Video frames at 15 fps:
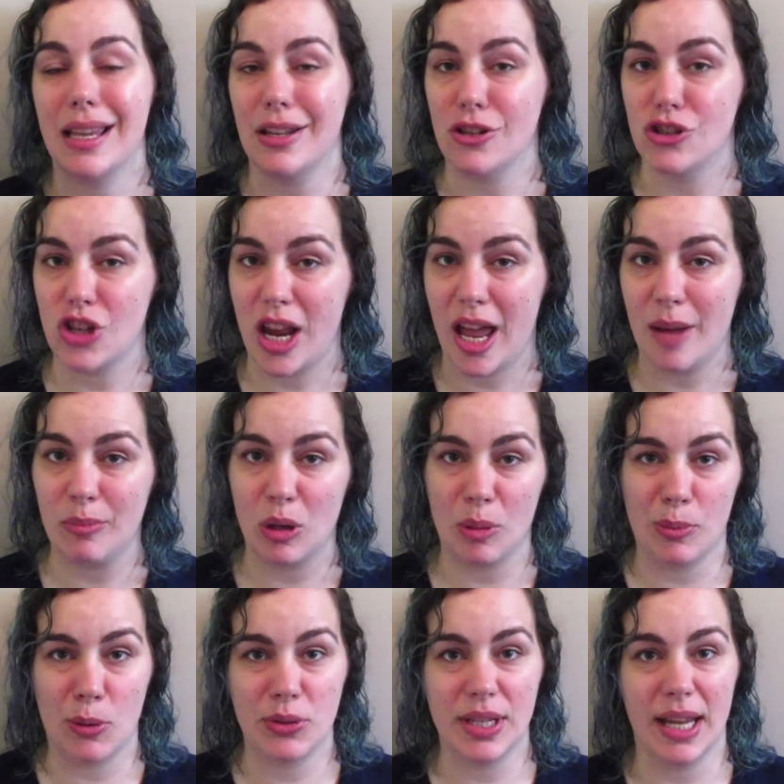and Jam, our
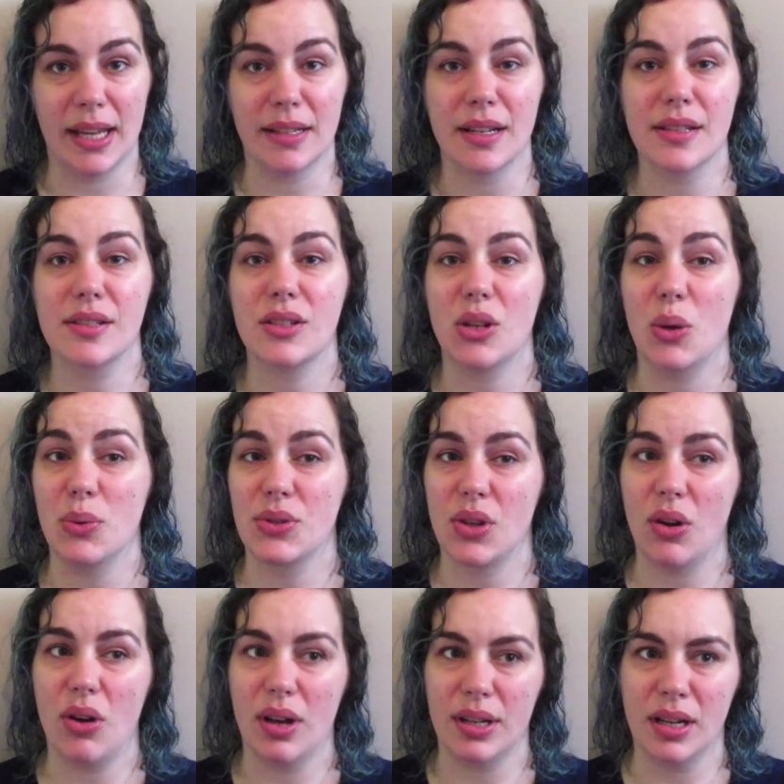protagonist, goes
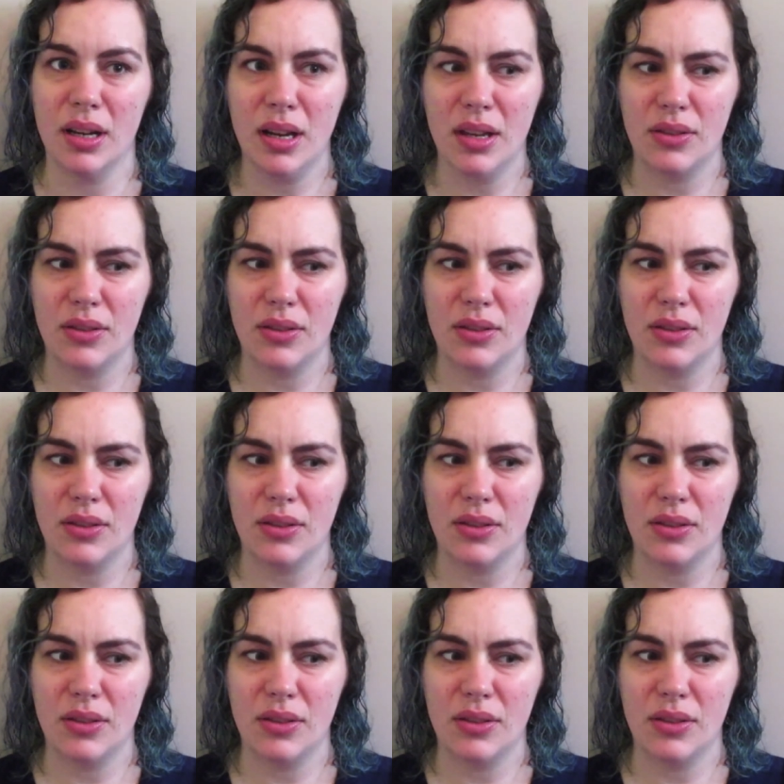on